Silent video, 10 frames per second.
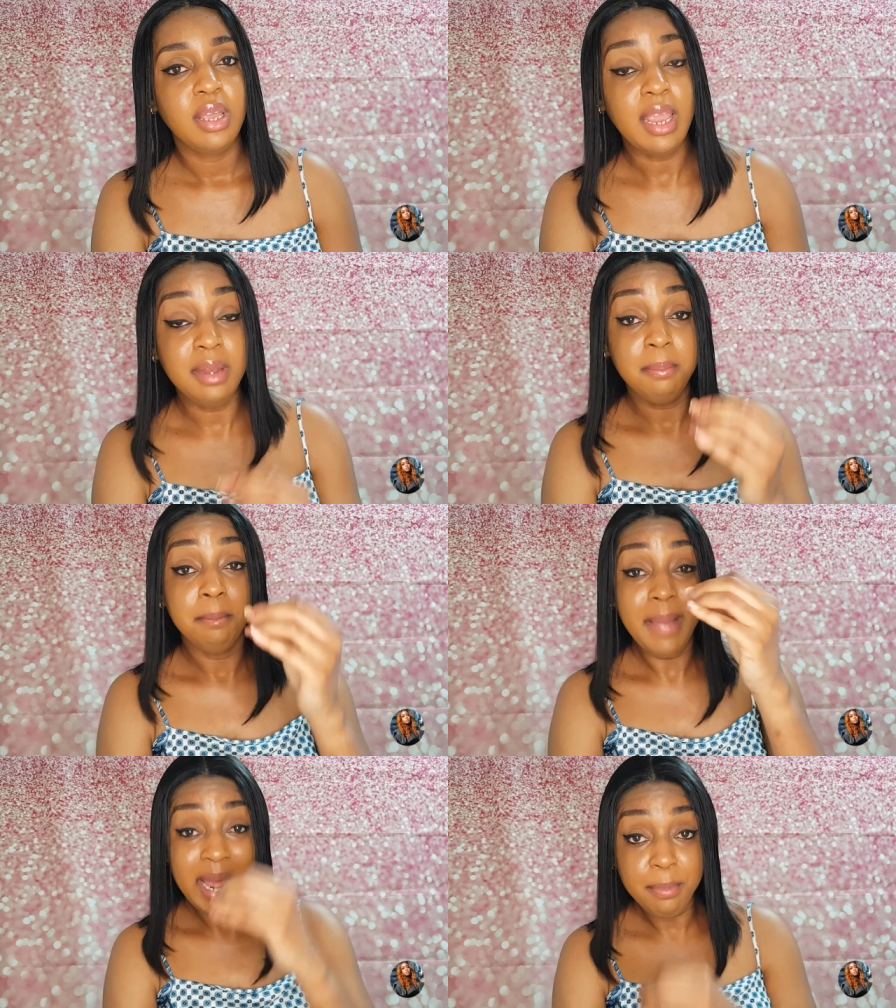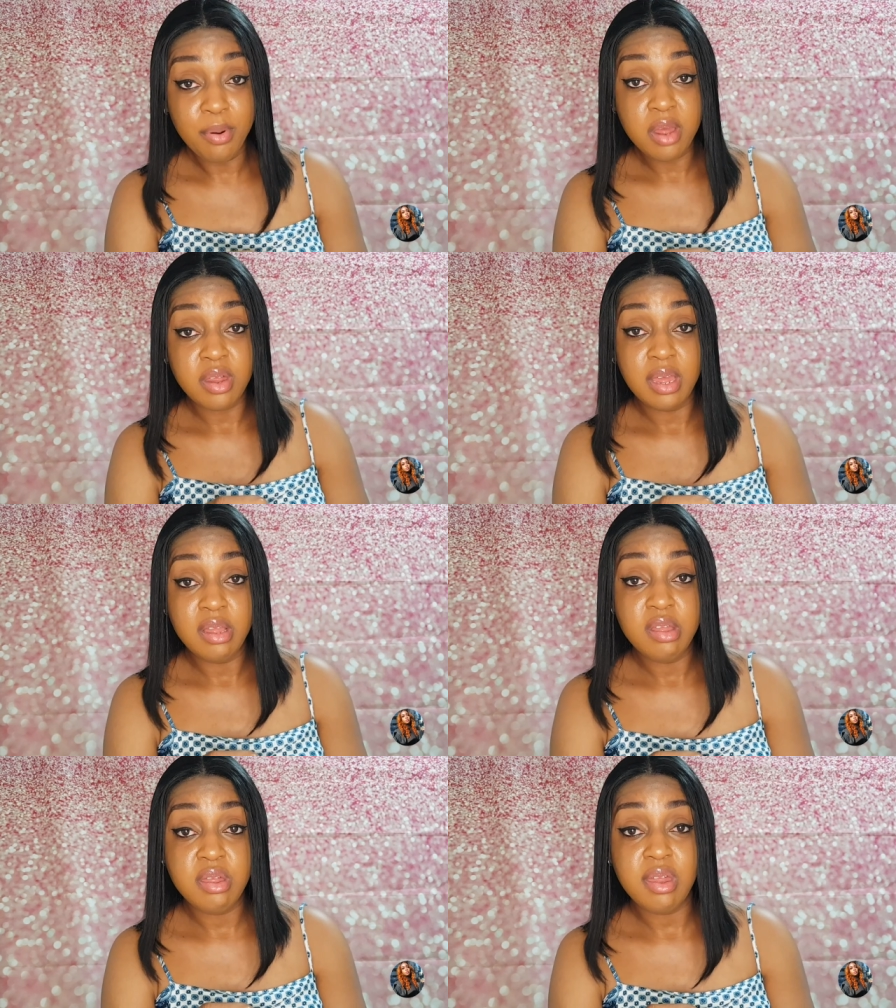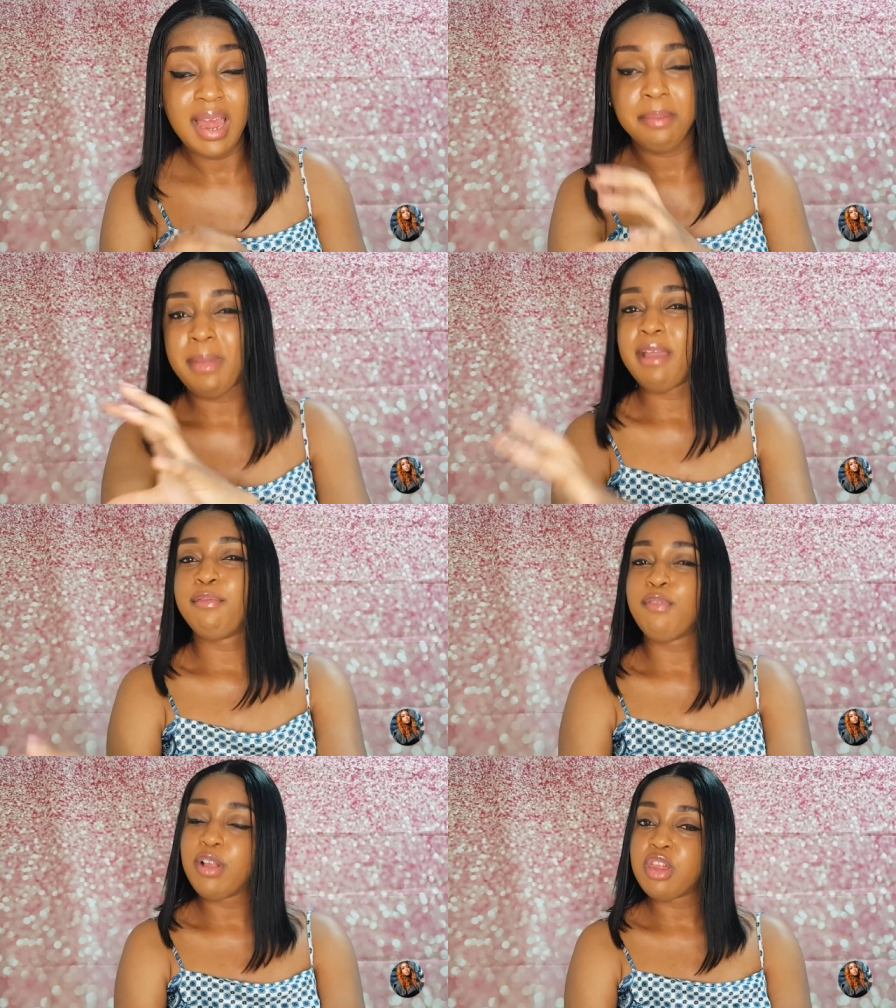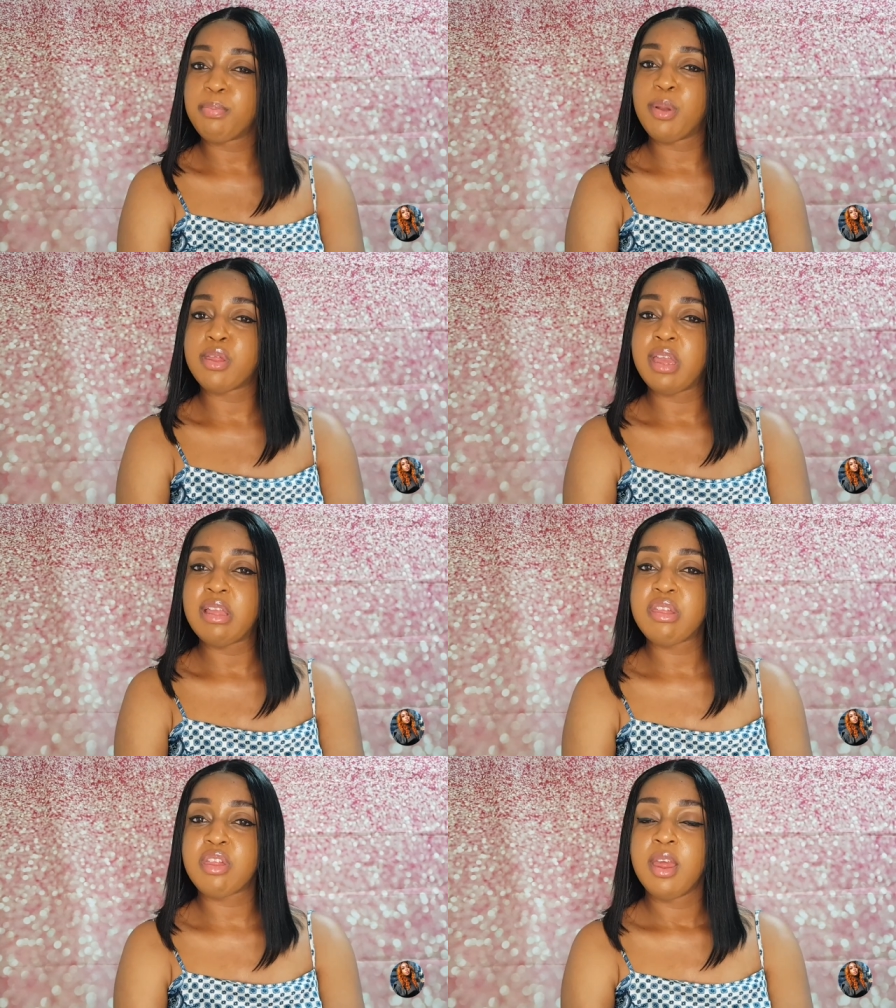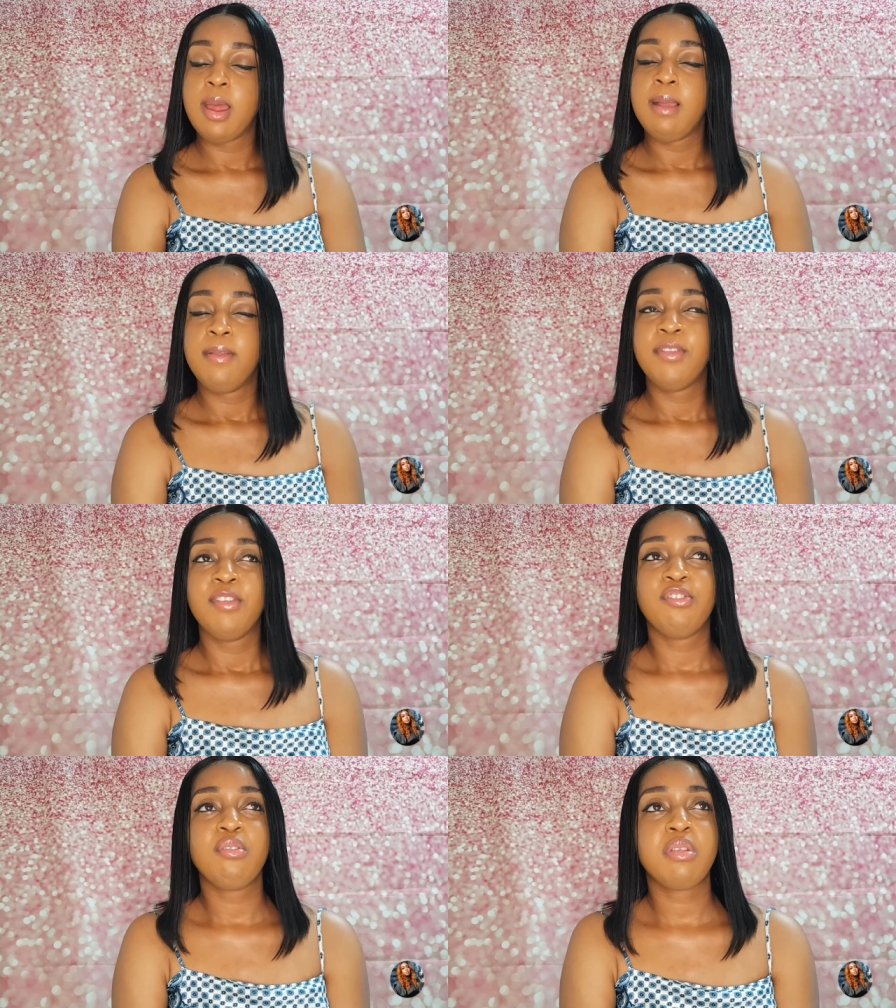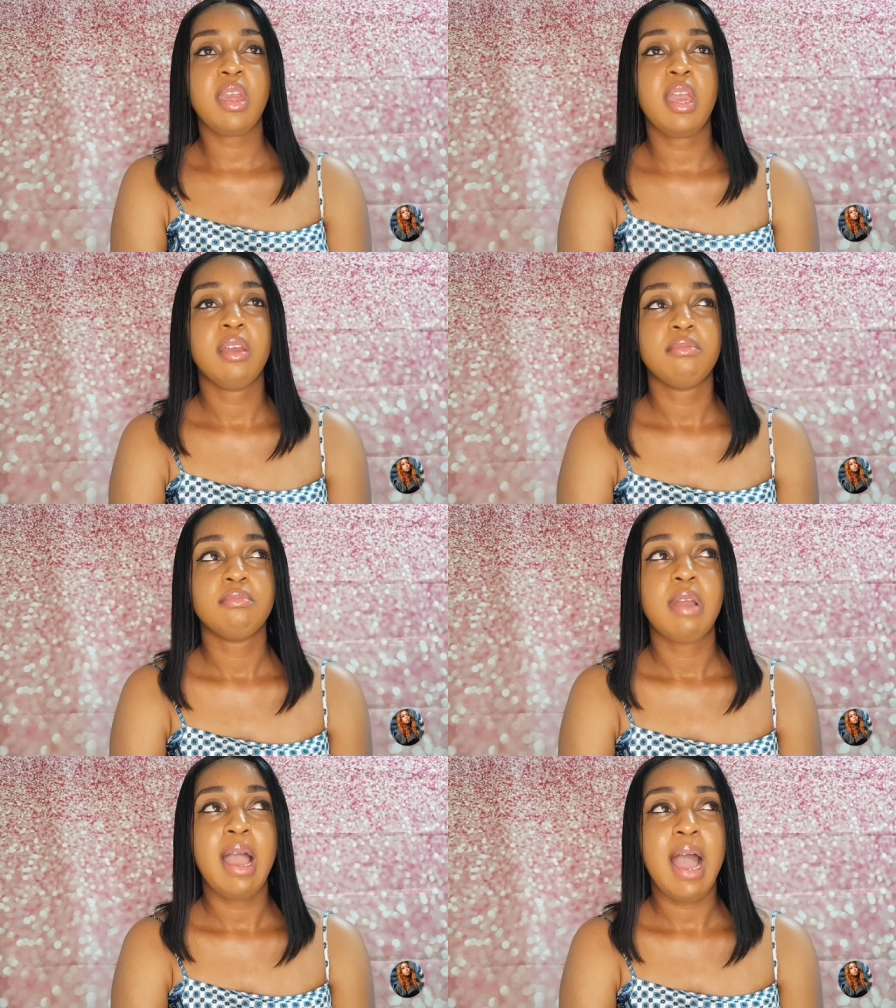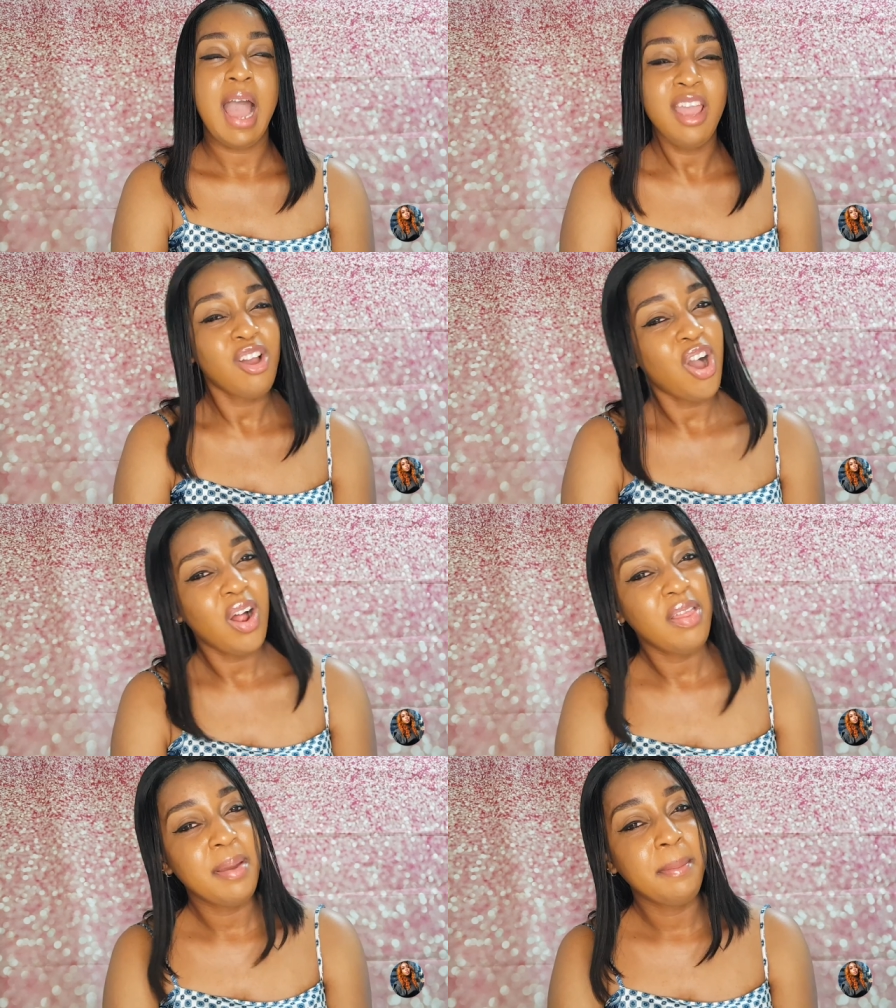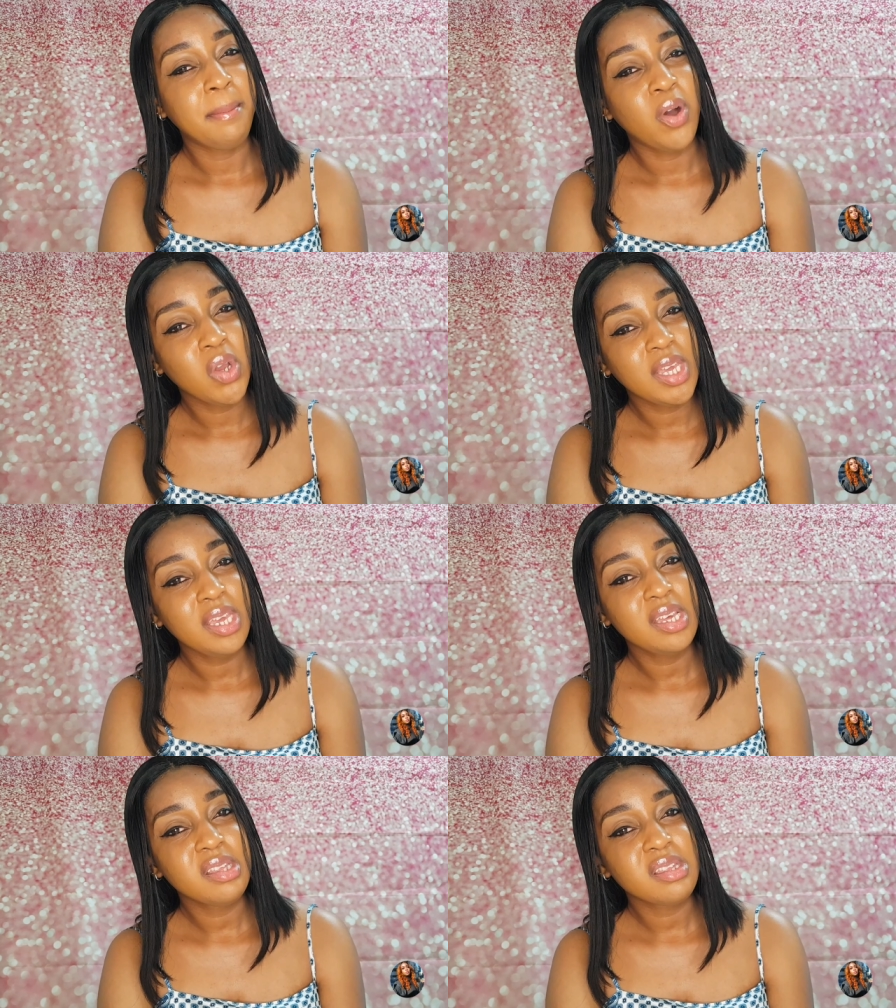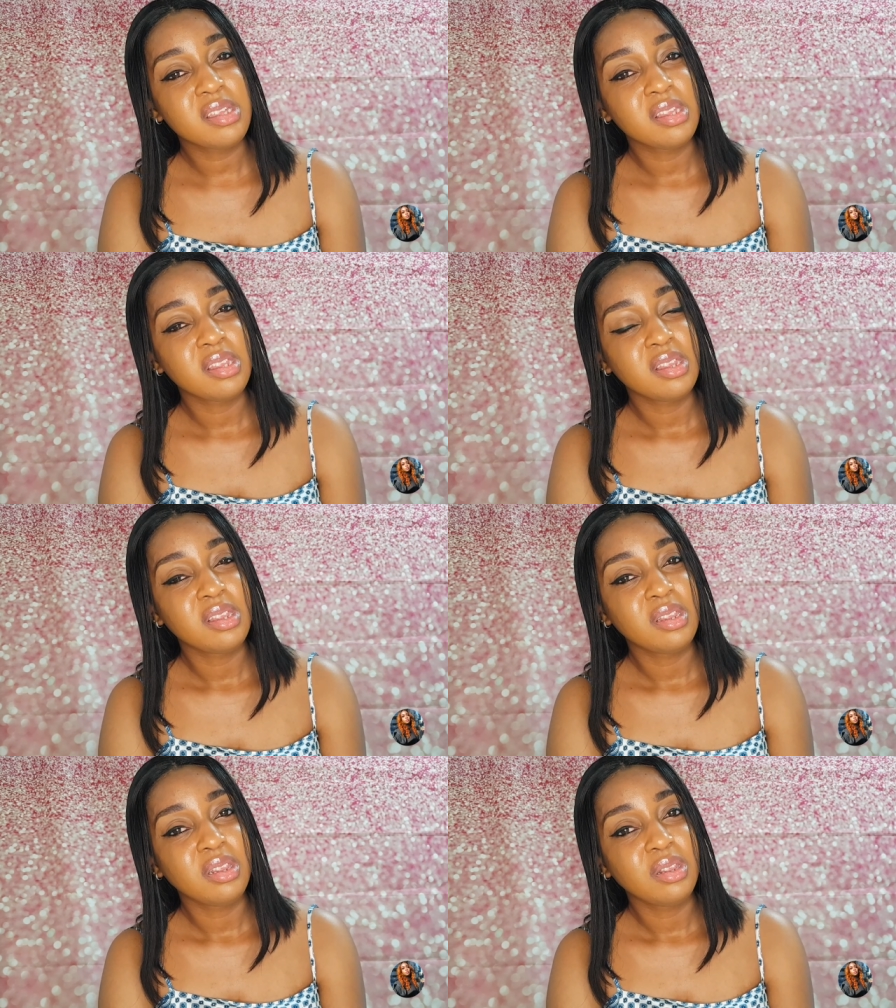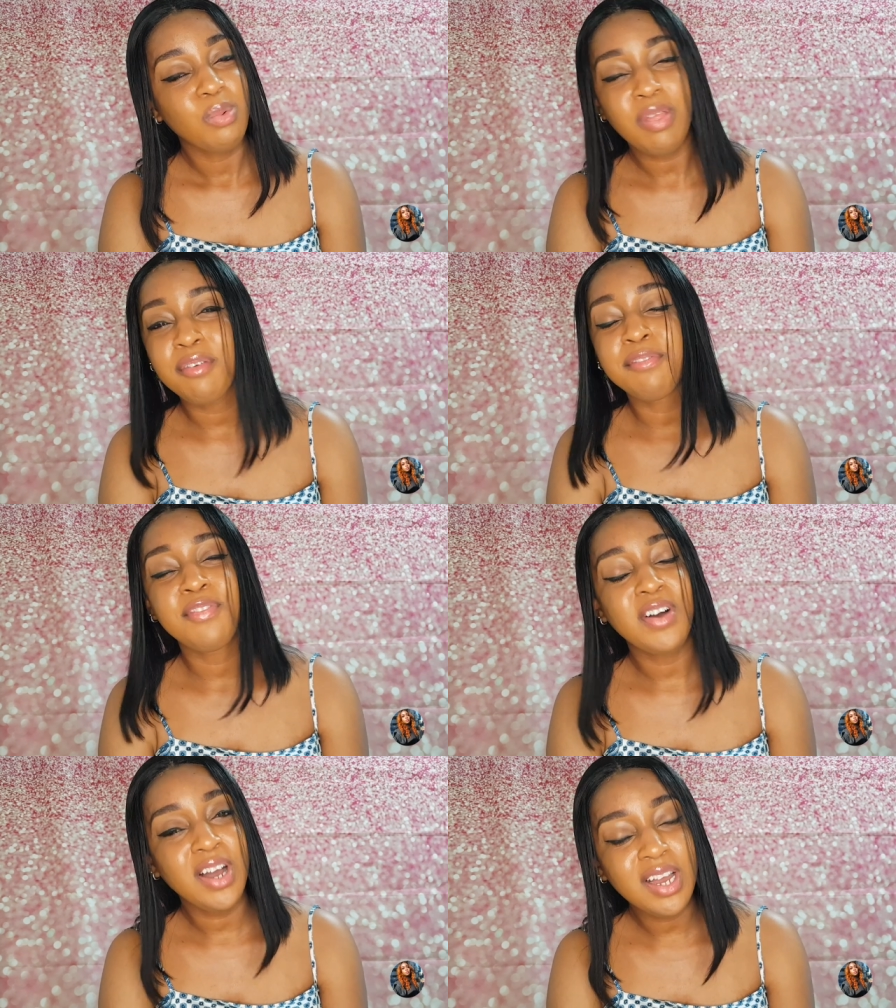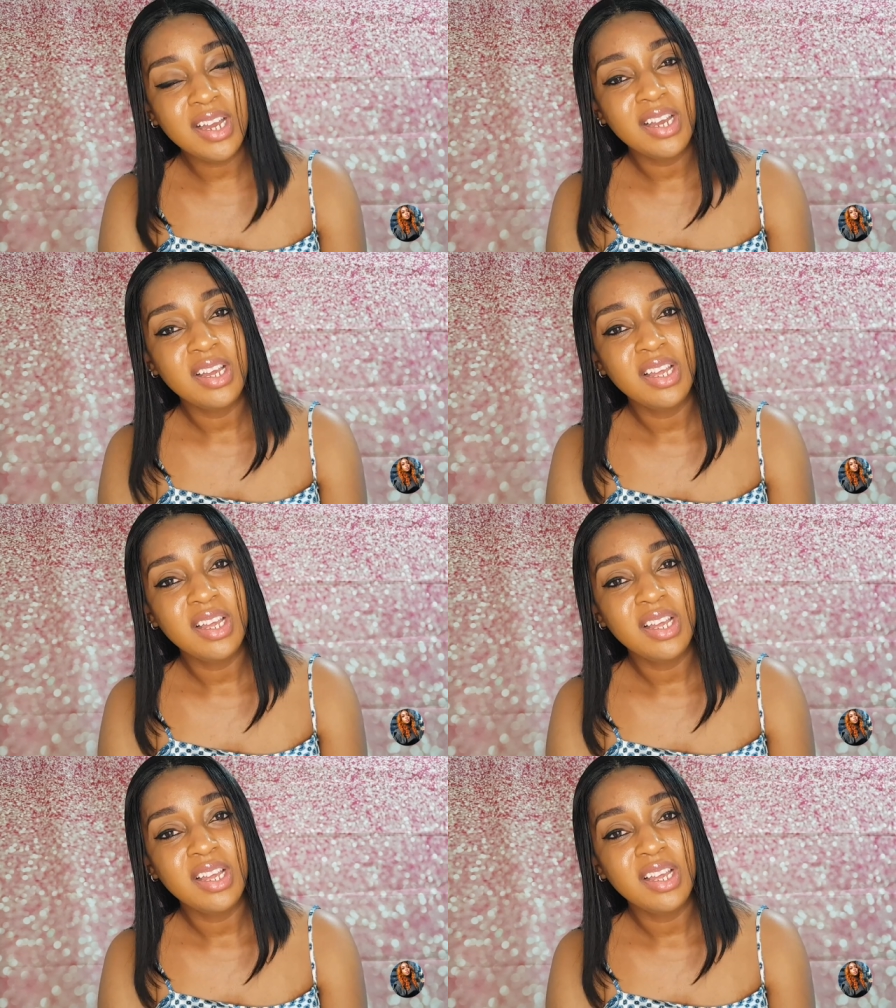in my presence and my friend's presence to say, I call them monkeys? What the fuck?